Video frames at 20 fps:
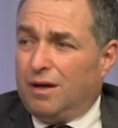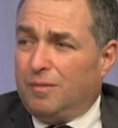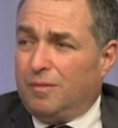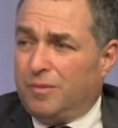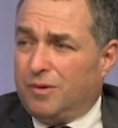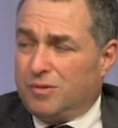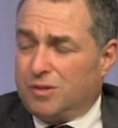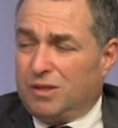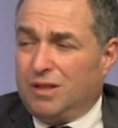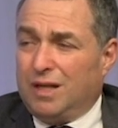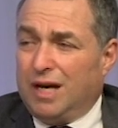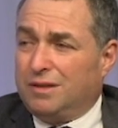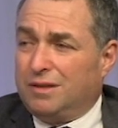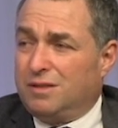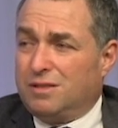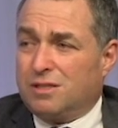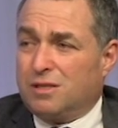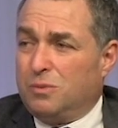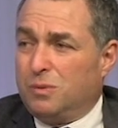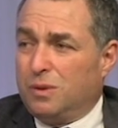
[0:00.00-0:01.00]
There's a lot
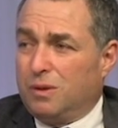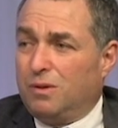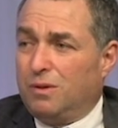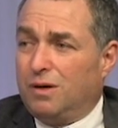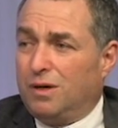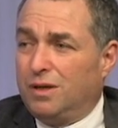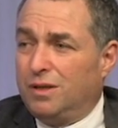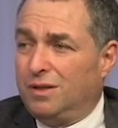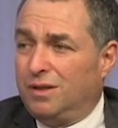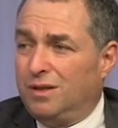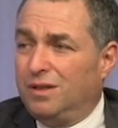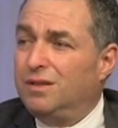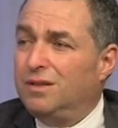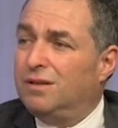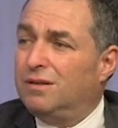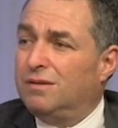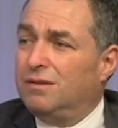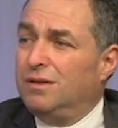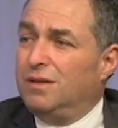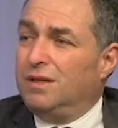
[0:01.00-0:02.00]
that's going on in
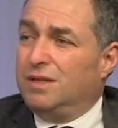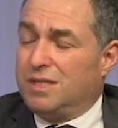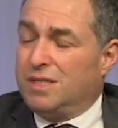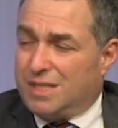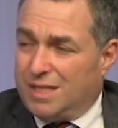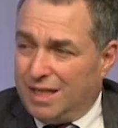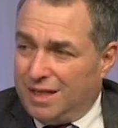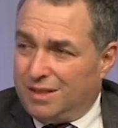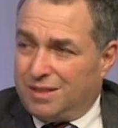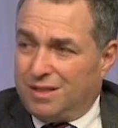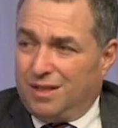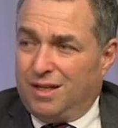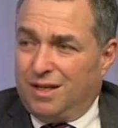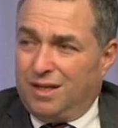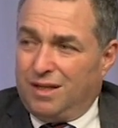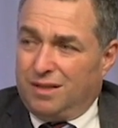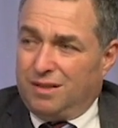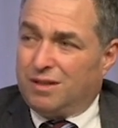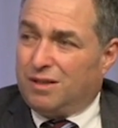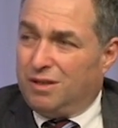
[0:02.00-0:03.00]
the state
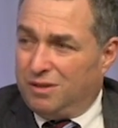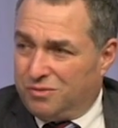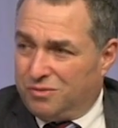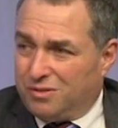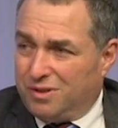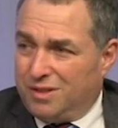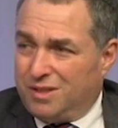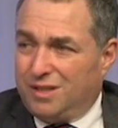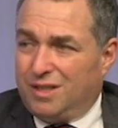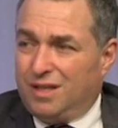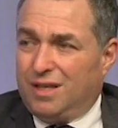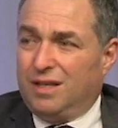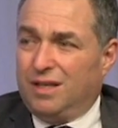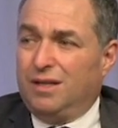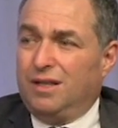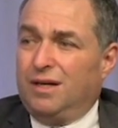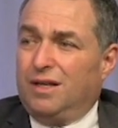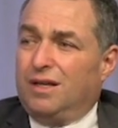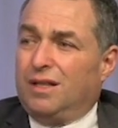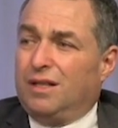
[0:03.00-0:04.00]
today, in the country today,
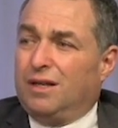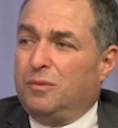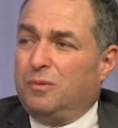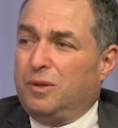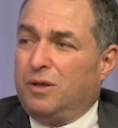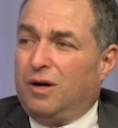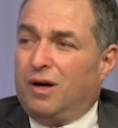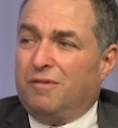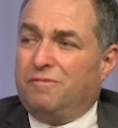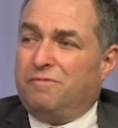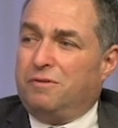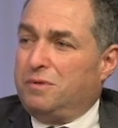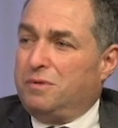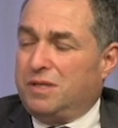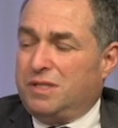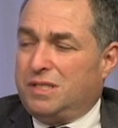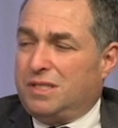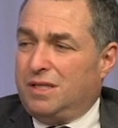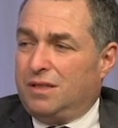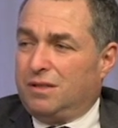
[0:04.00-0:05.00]
that we are
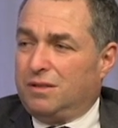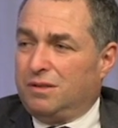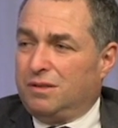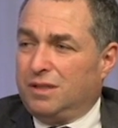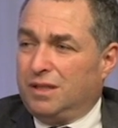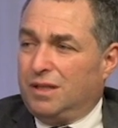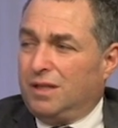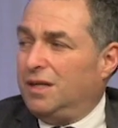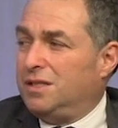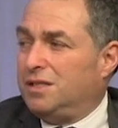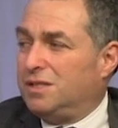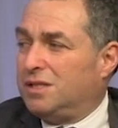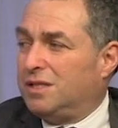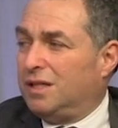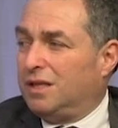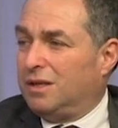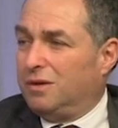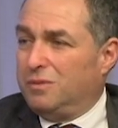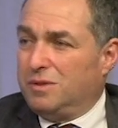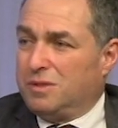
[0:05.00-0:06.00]
focused in on, and I just
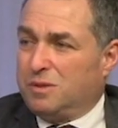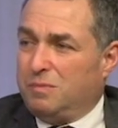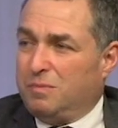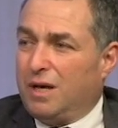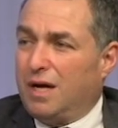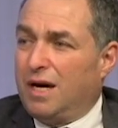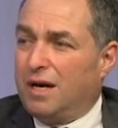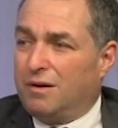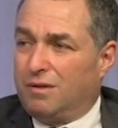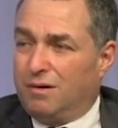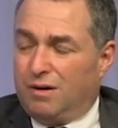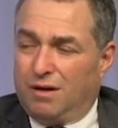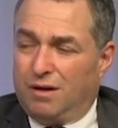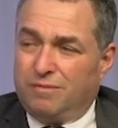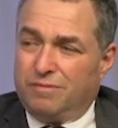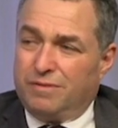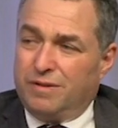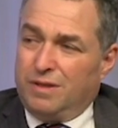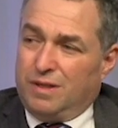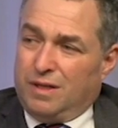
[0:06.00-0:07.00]
think it was a matter
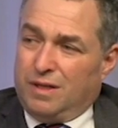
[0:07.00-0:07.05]
of